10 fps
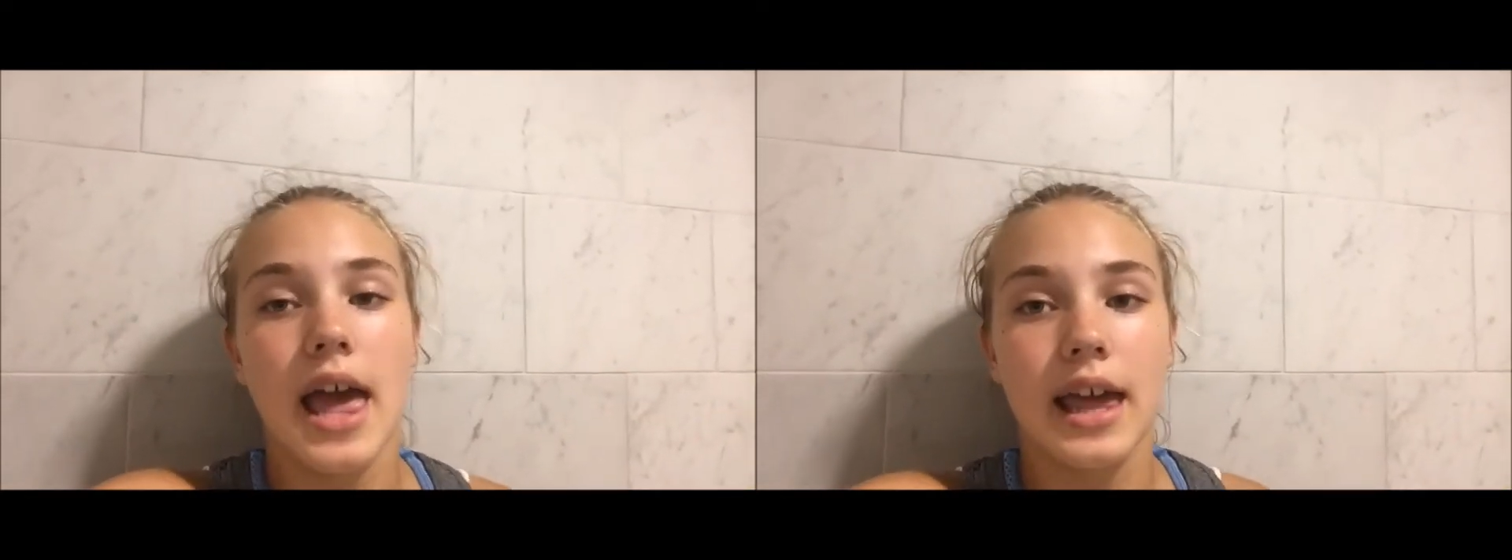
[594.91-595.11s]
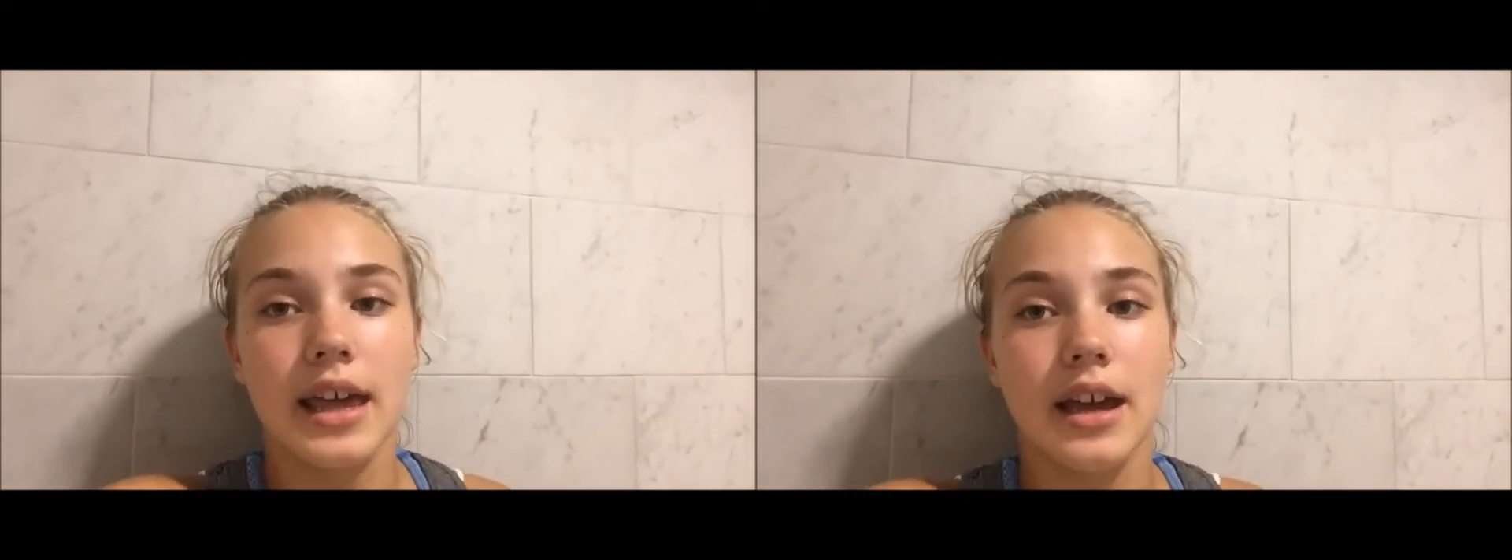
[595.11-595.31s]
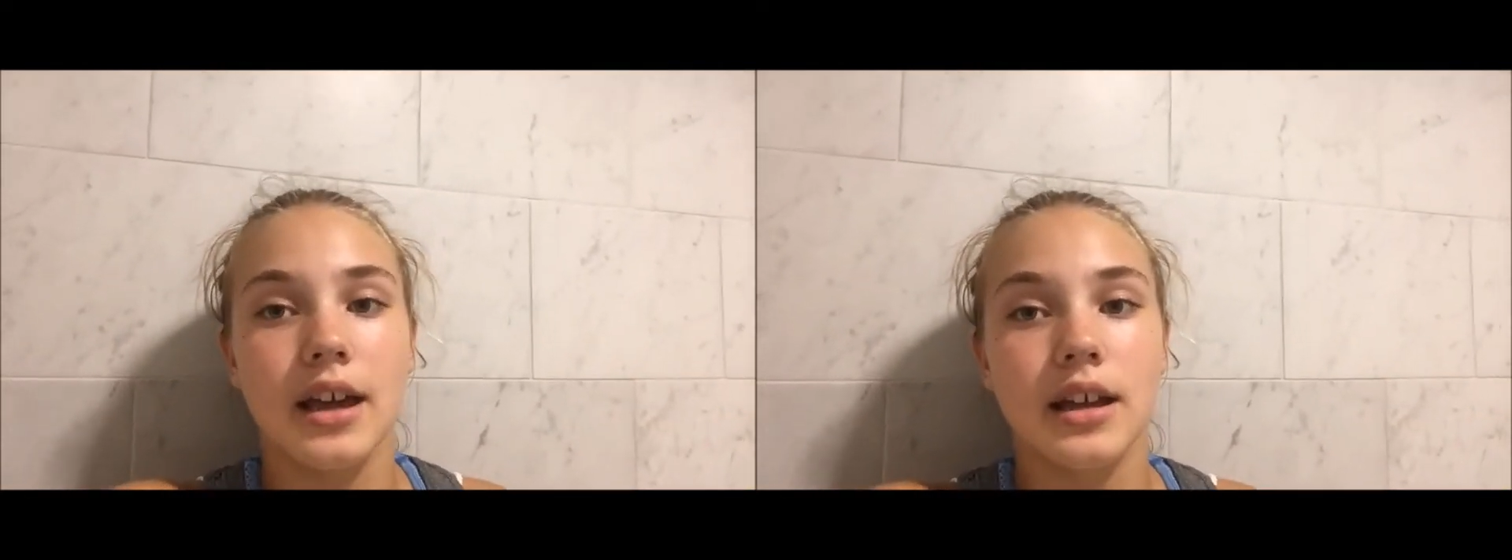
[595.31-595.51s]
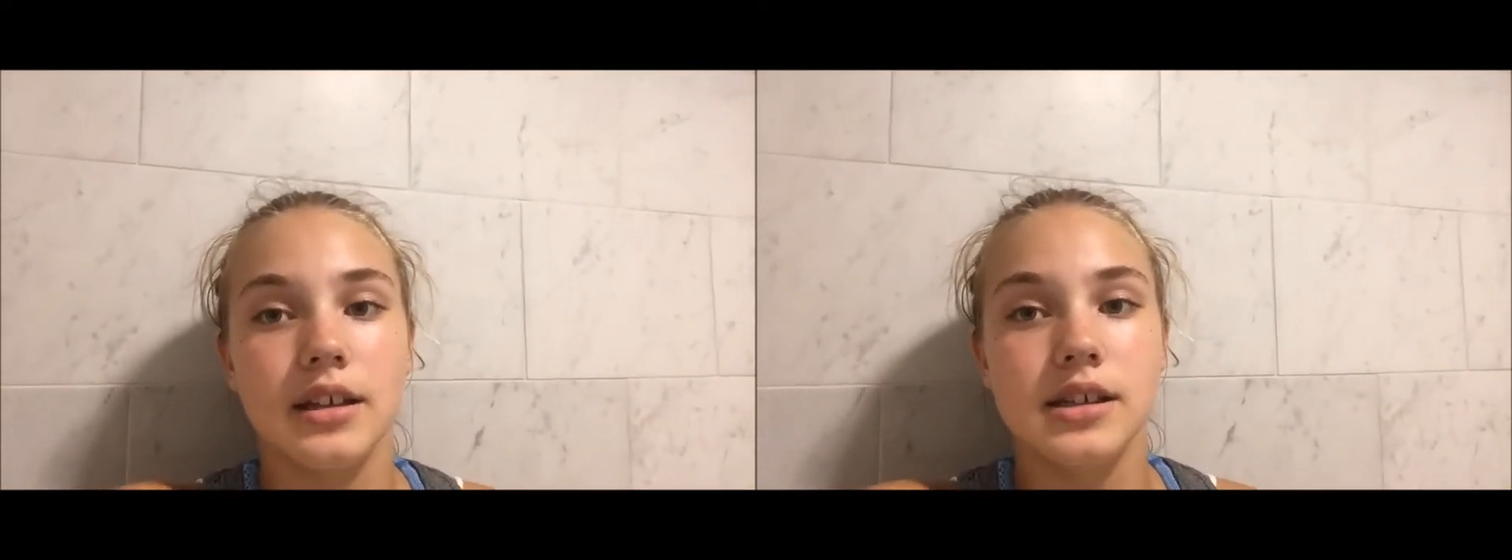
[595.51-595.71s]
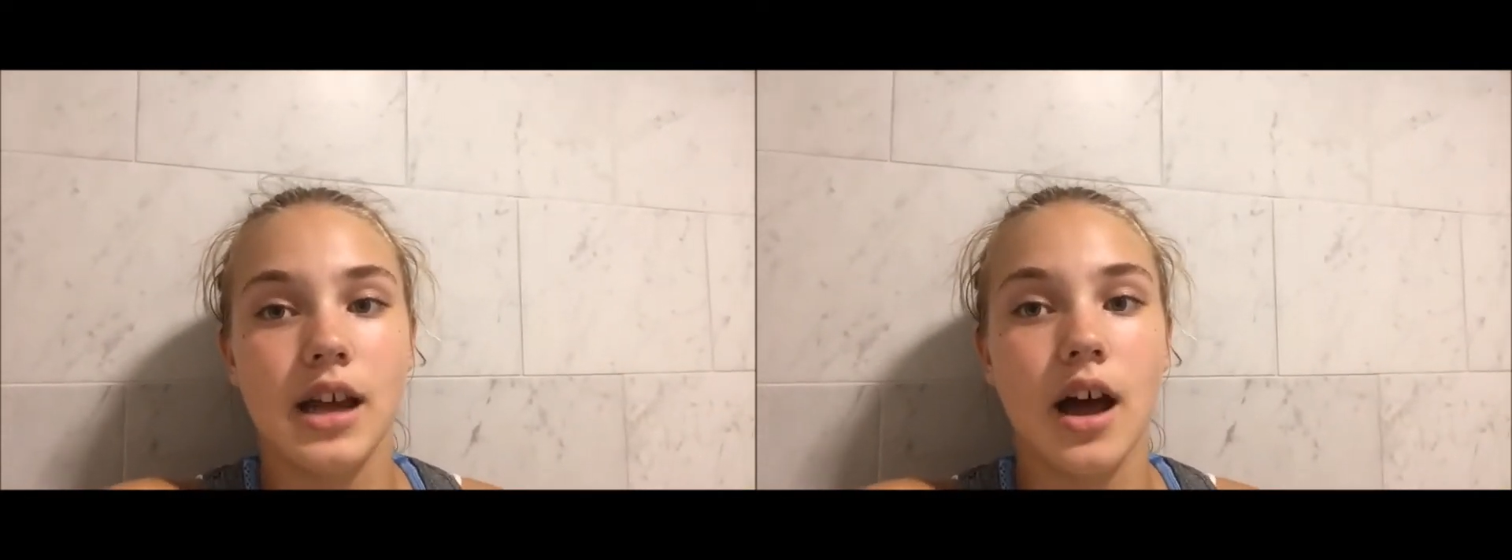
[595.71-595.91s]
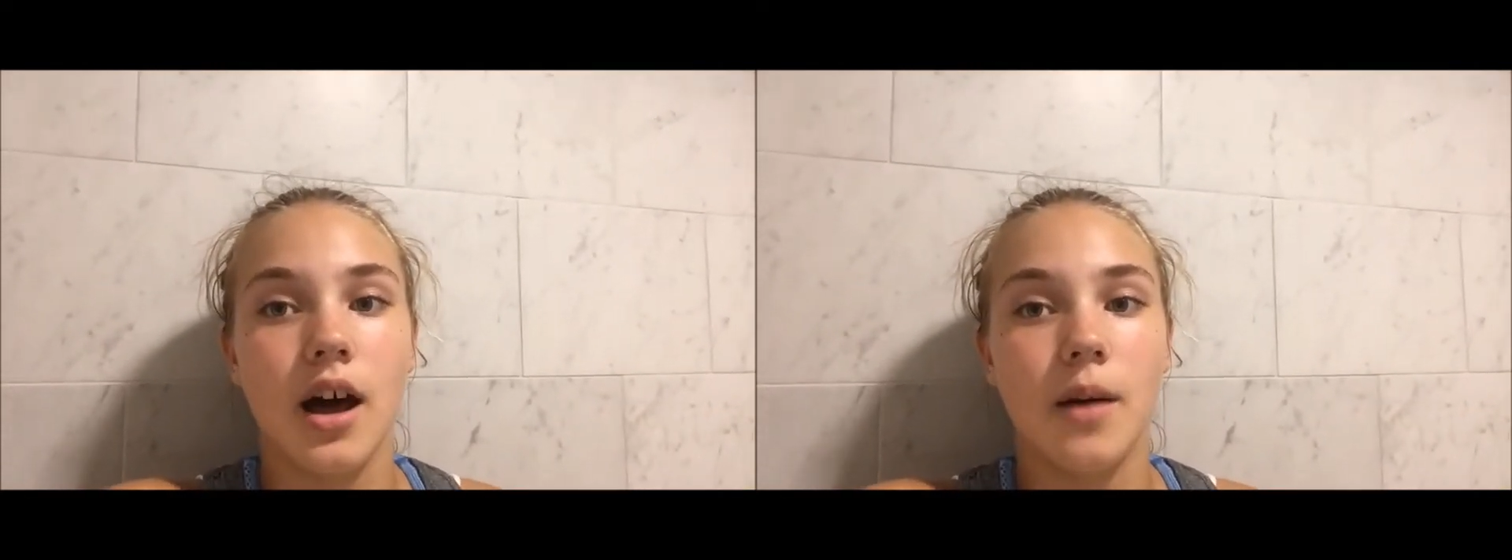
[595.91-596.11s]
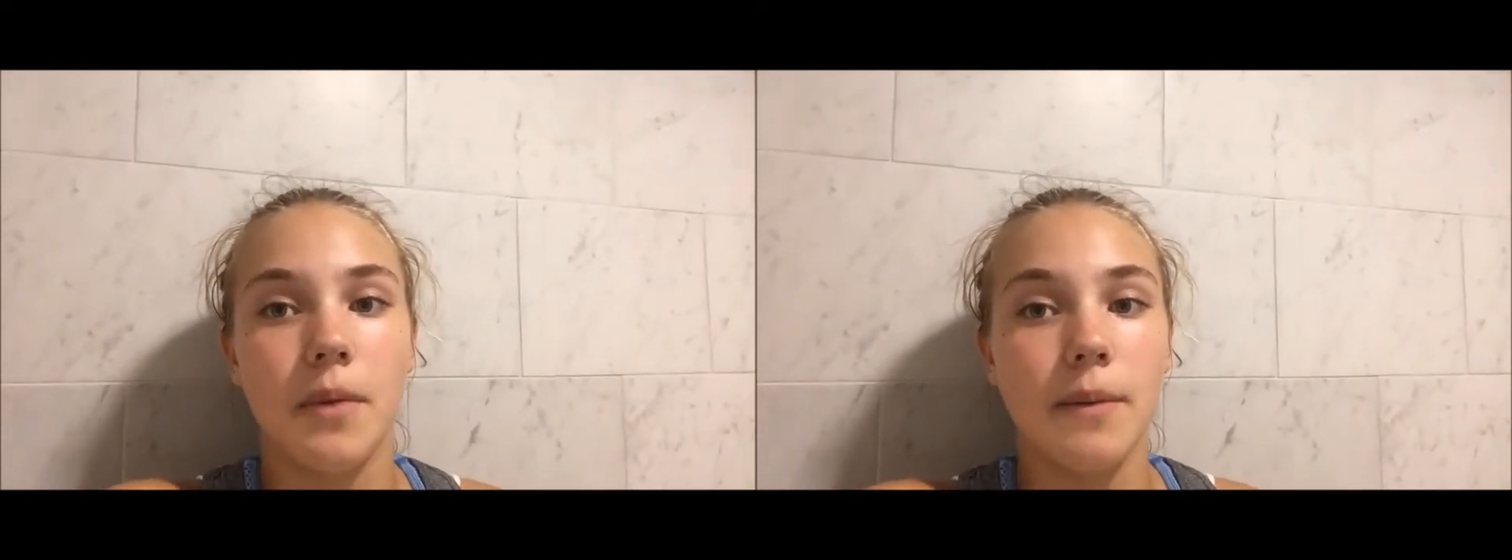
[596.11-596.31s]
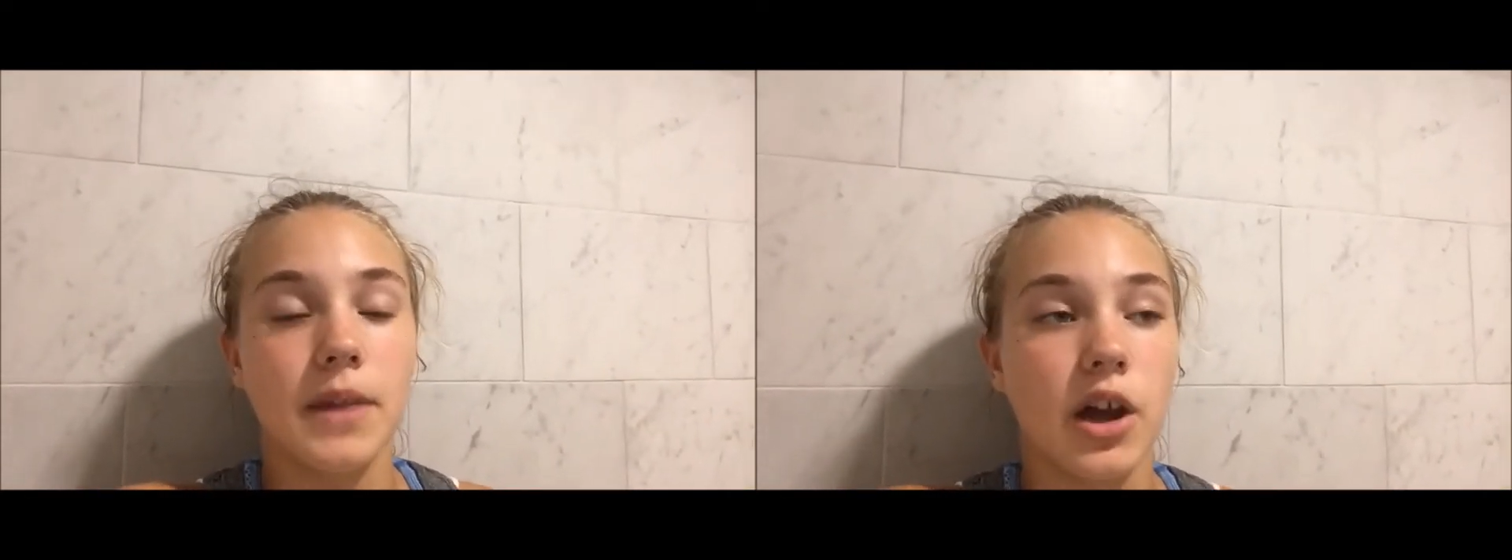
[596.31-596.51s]
And
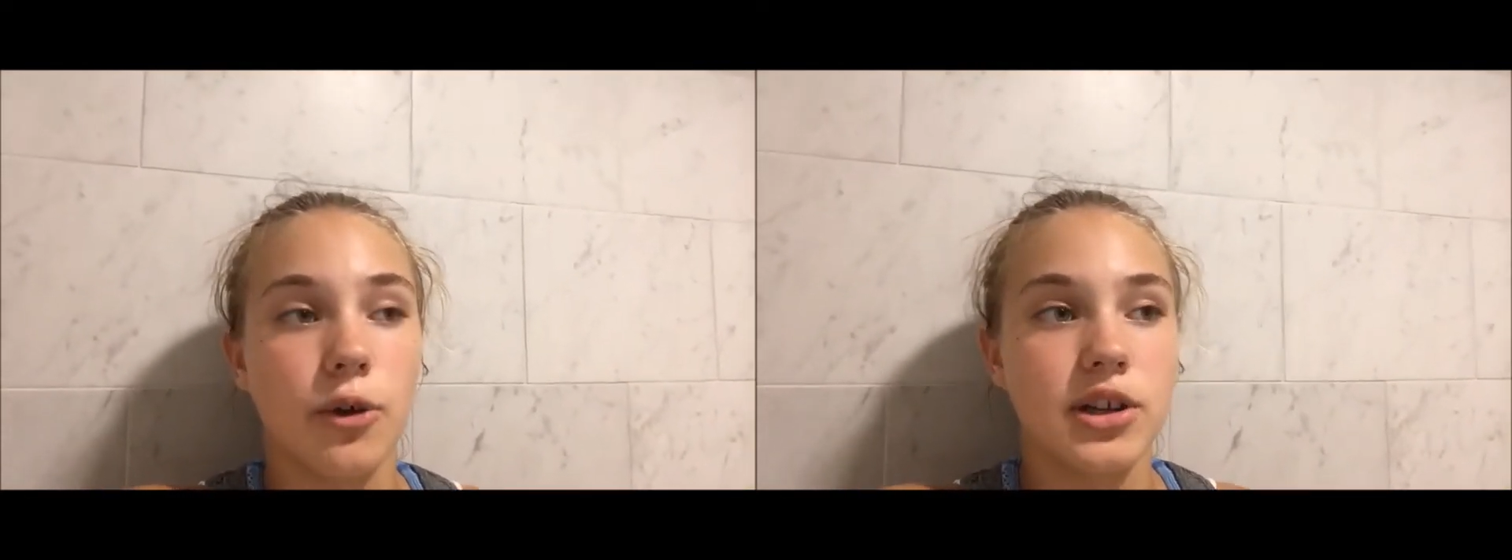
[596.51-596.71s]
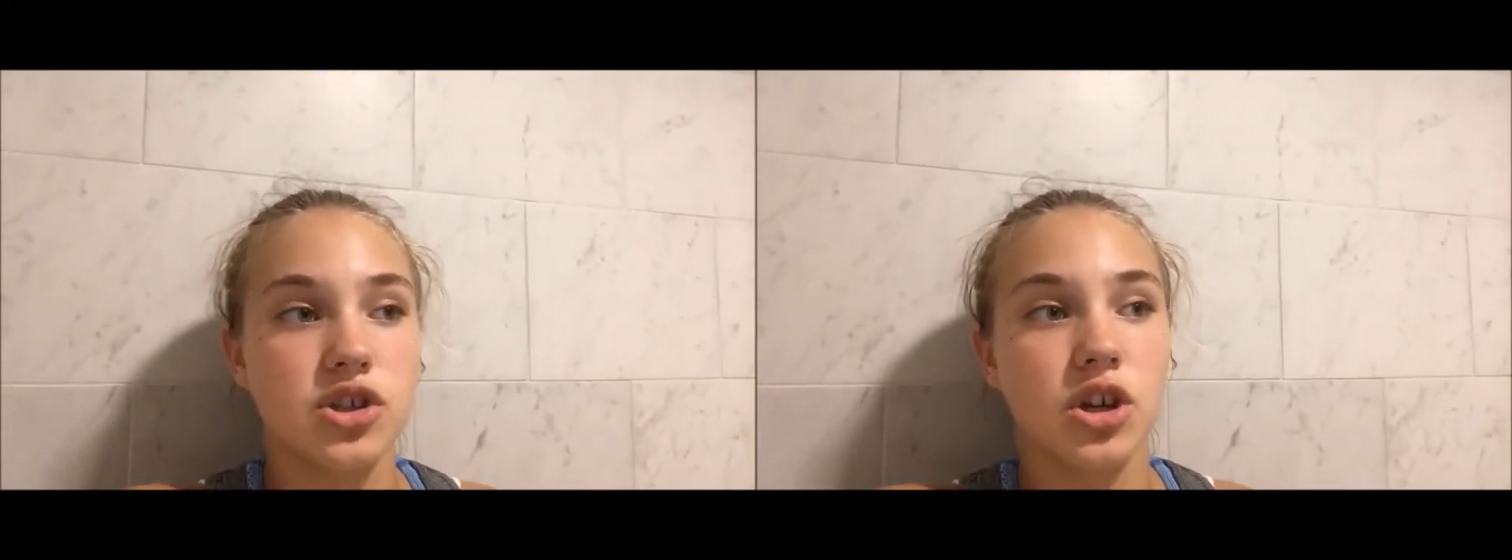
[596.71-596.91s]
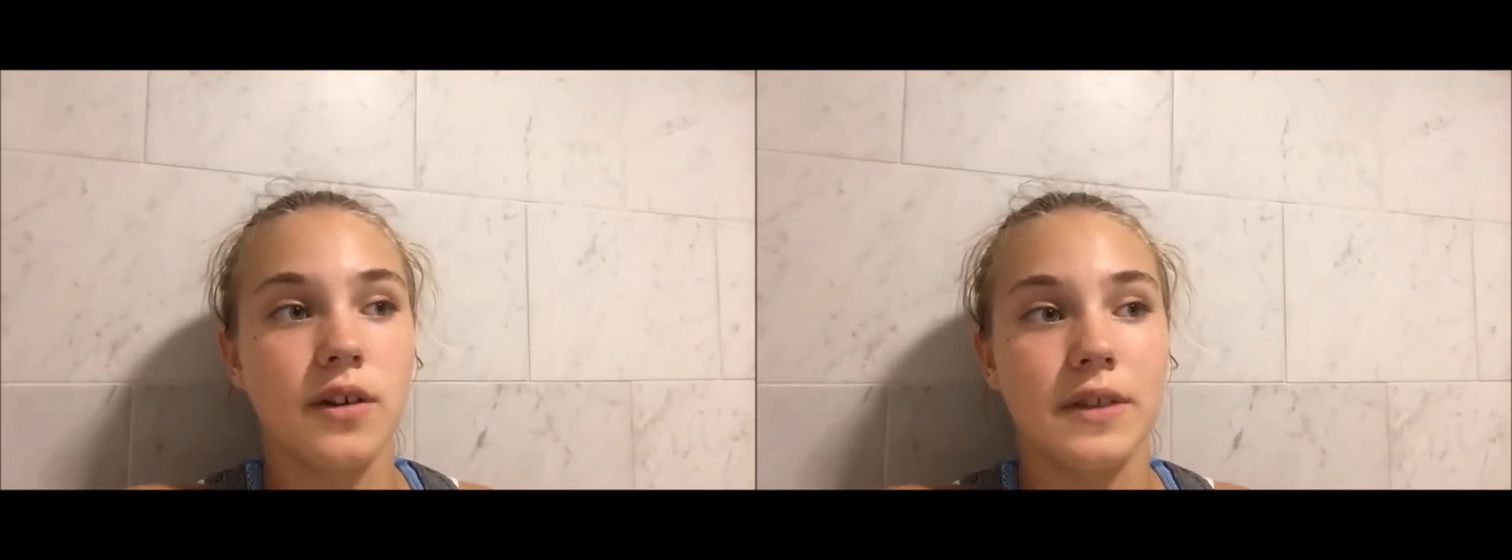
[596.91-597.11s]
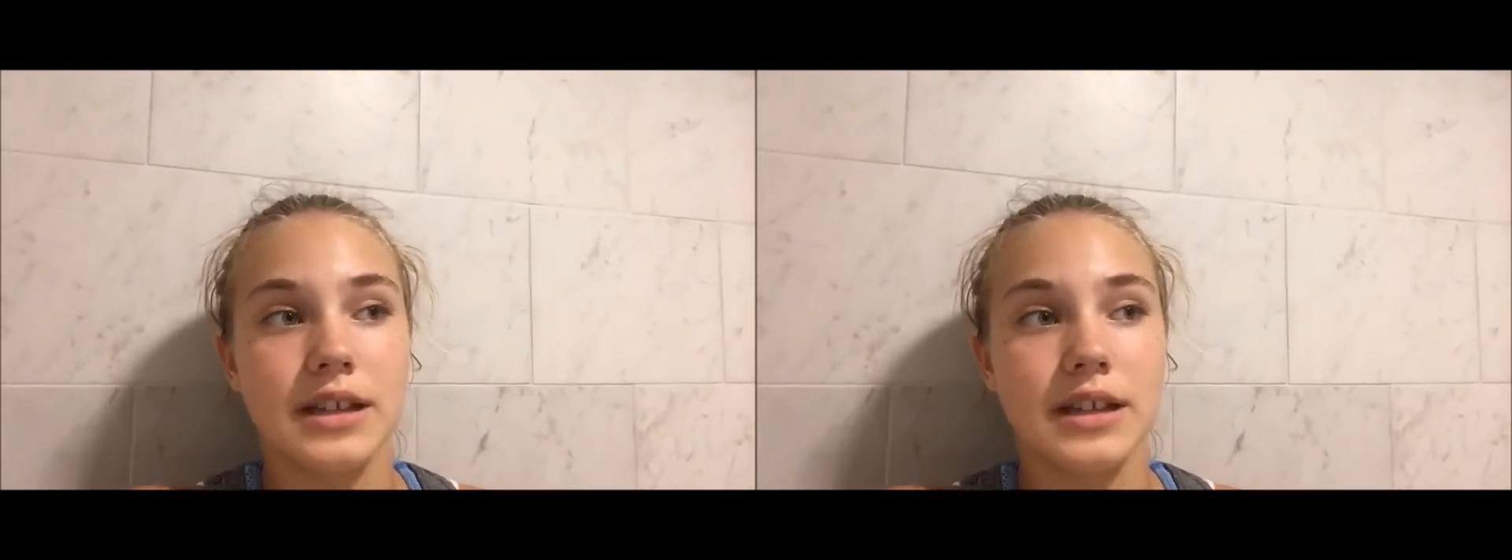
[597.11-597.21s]
I'm not quite sure if